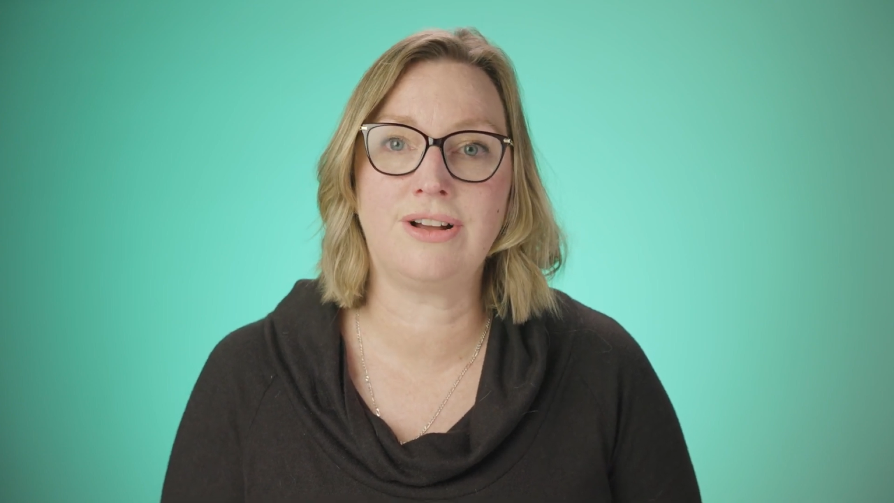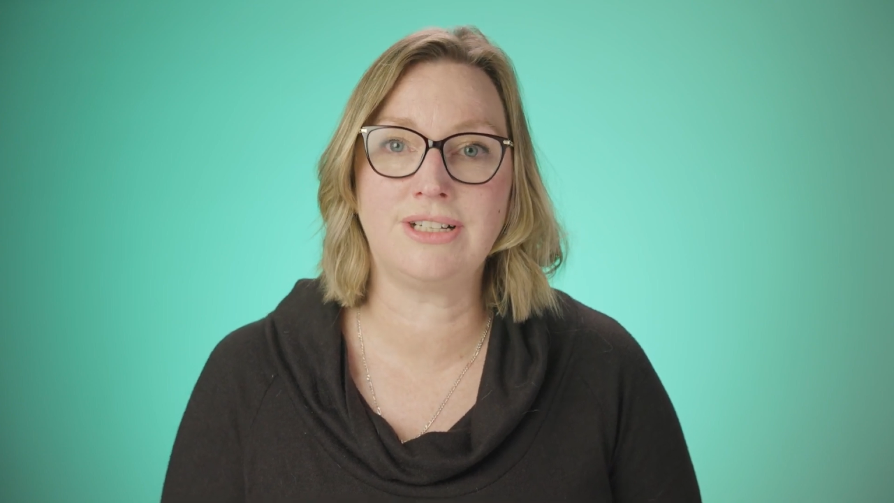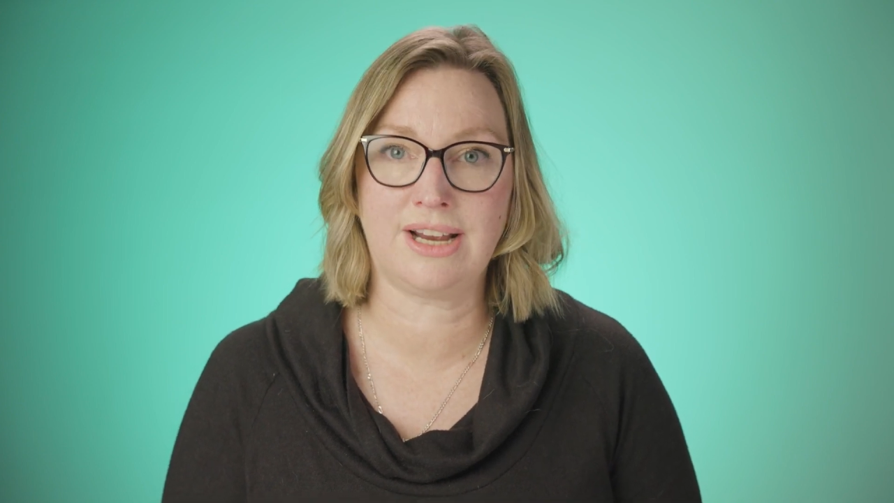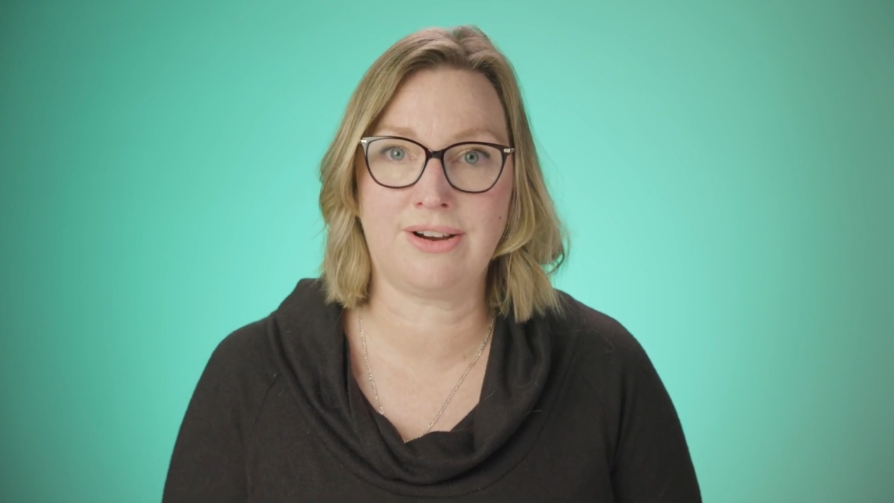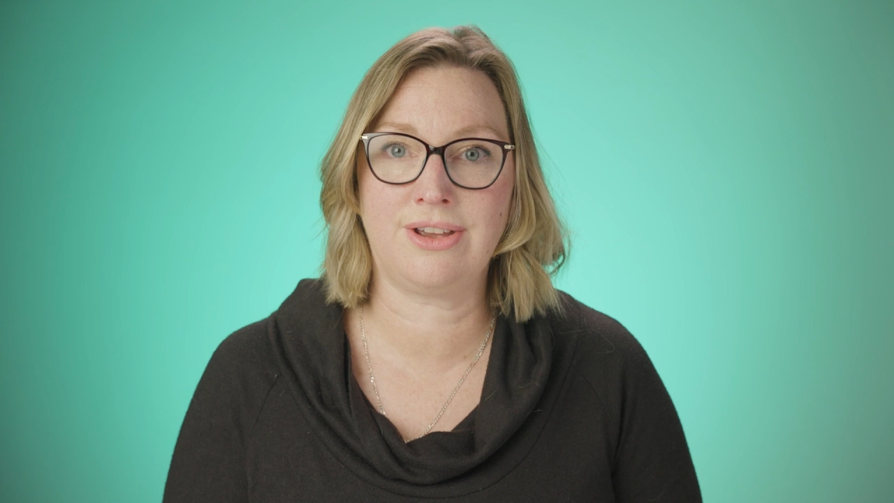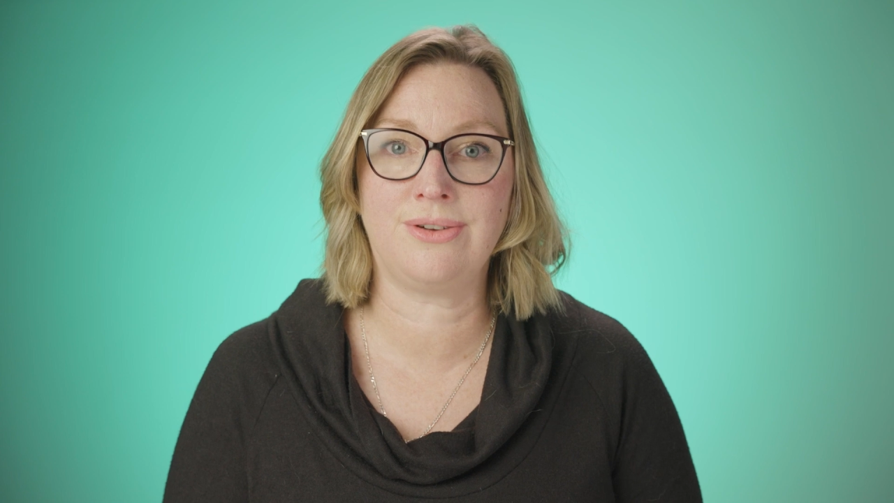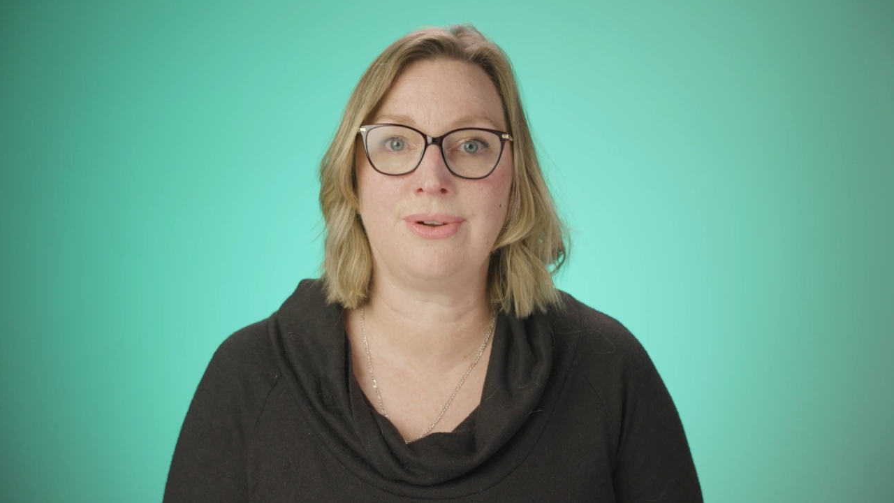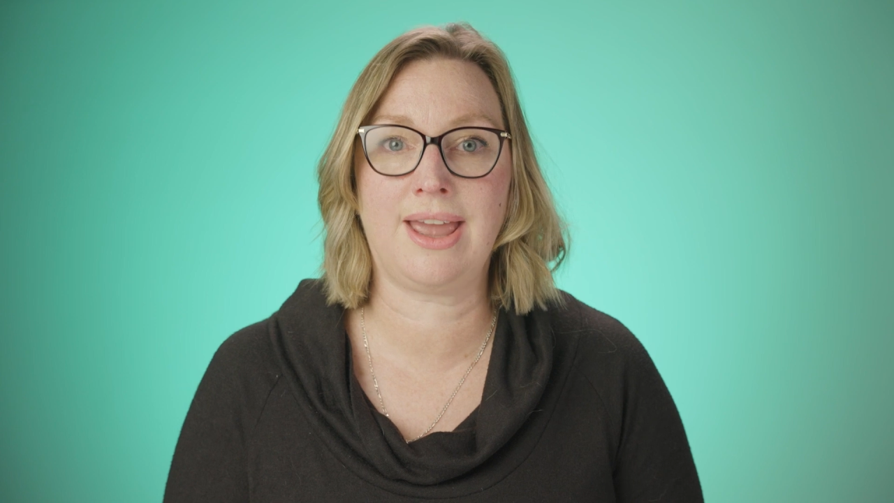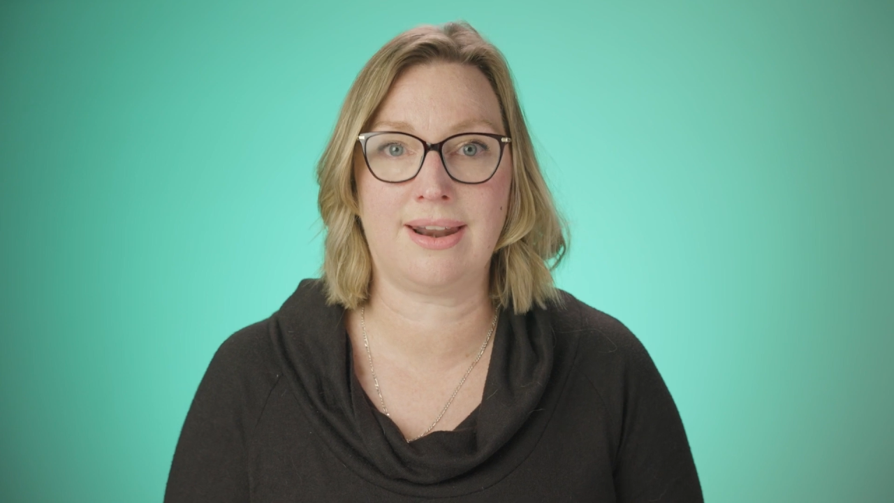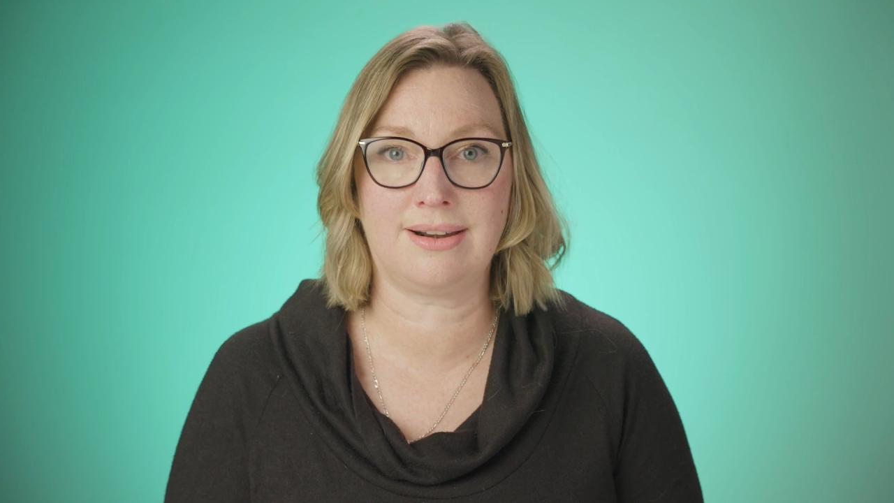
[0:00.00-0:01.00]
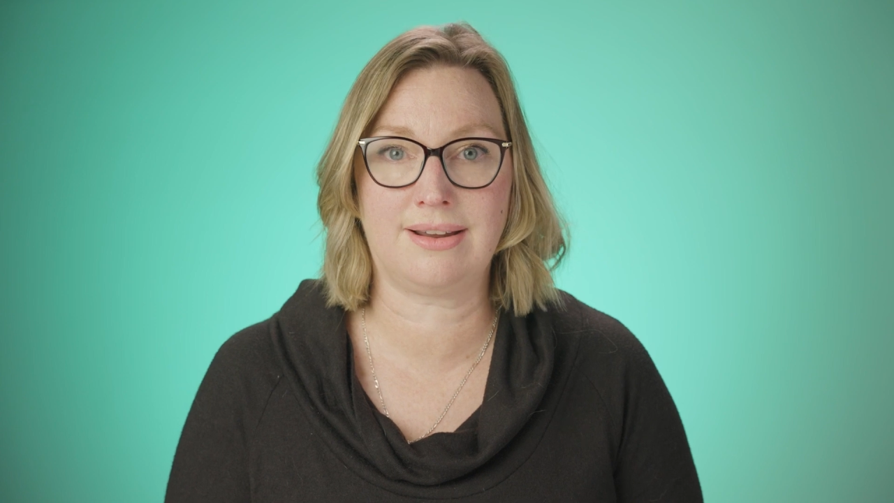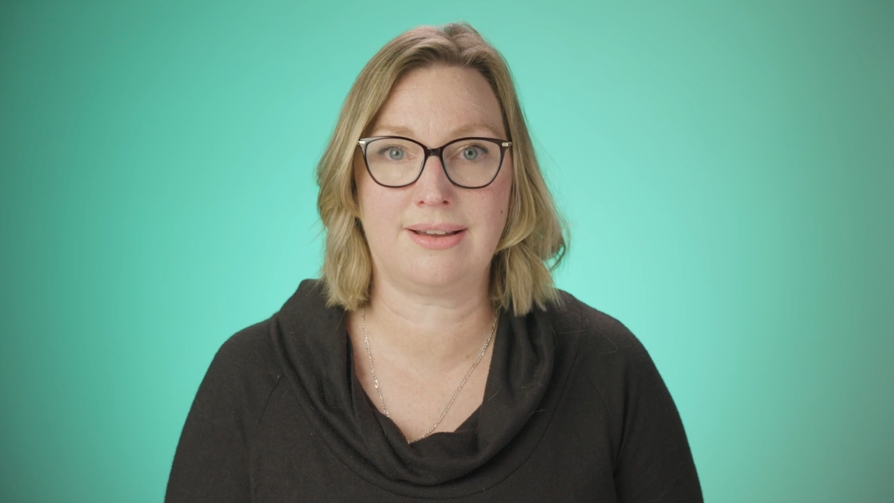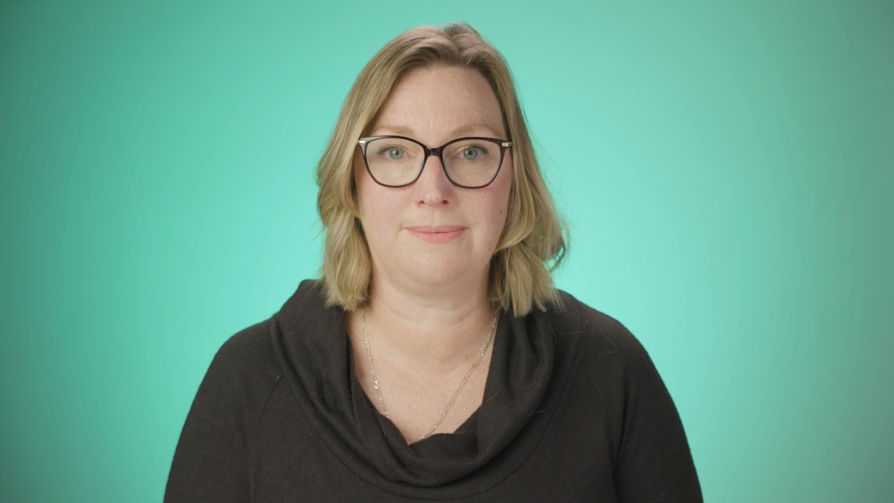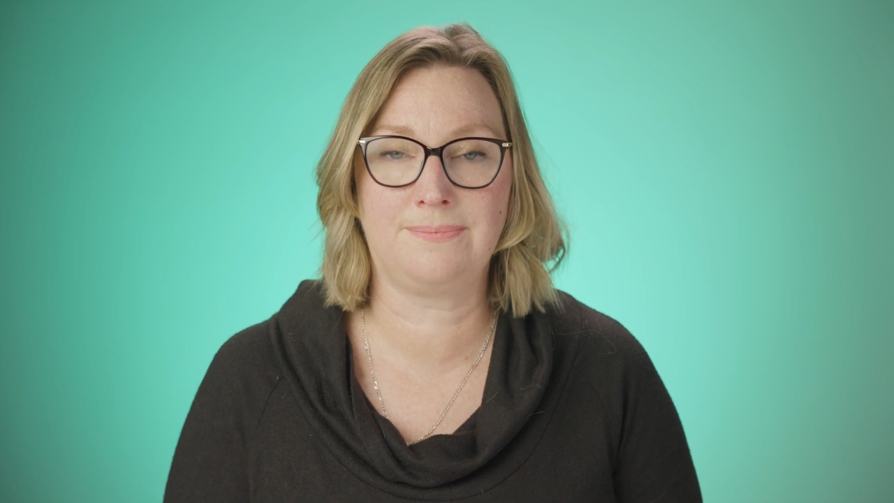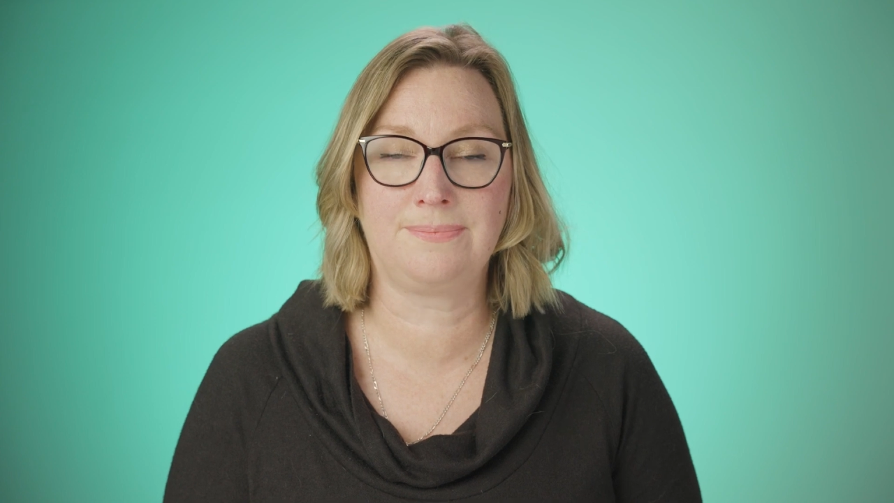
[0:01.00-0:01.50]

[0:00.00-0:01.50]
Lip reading: Ontario, Canada.